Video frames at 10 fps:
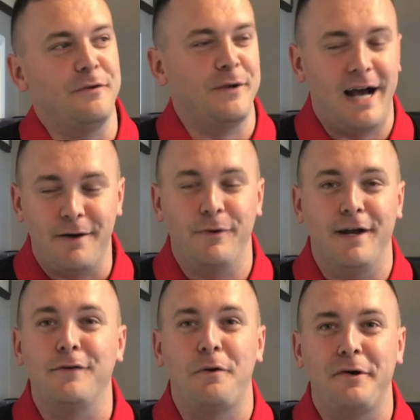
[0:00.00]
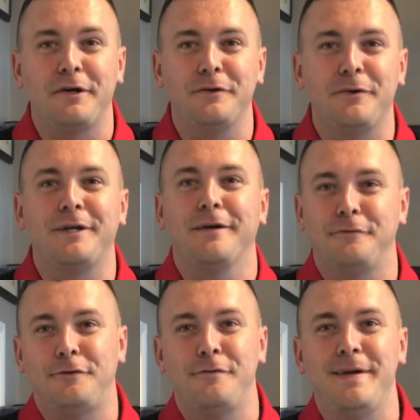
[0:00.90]
in when I whenever I walk in the door, he
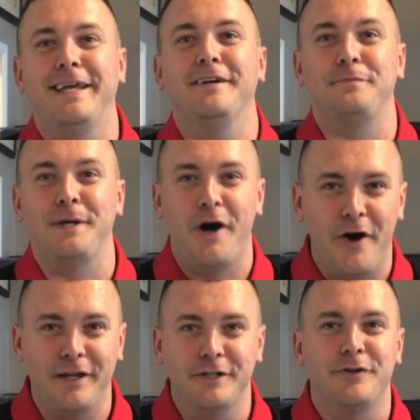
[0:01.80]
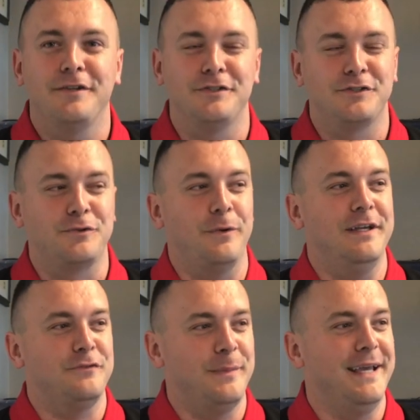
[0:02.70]
comes up to me, he gives me a hug, and he tries to
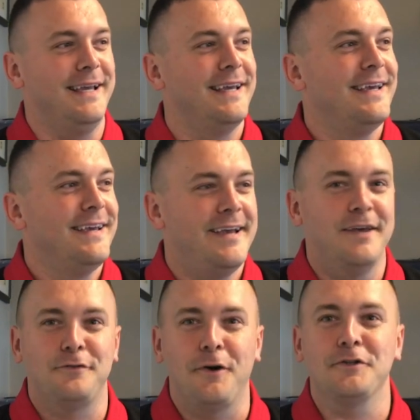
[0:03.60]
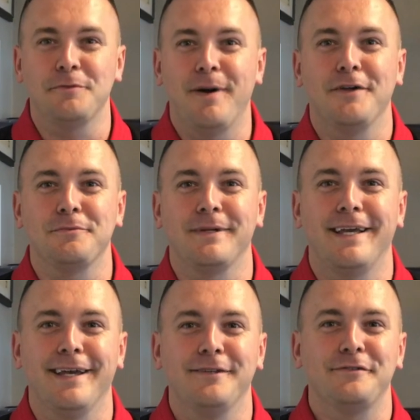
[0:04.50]
squeeze me as hard as he possibly
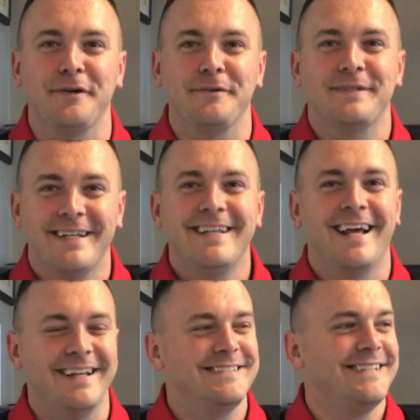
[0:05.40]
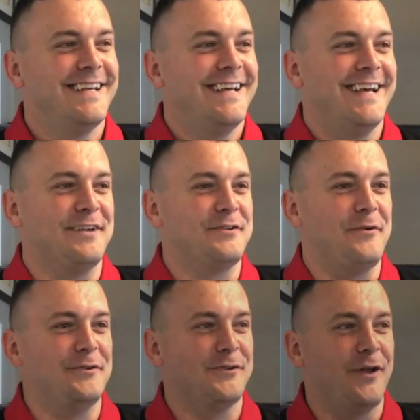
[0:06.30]
can. So that's that's
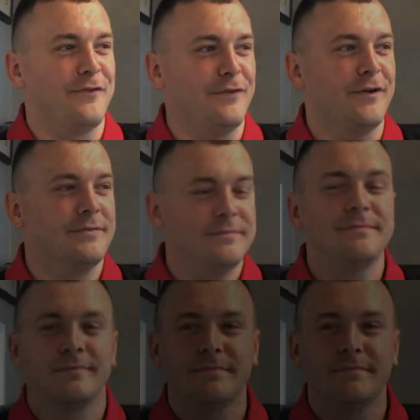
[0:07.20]
always a lot of fun.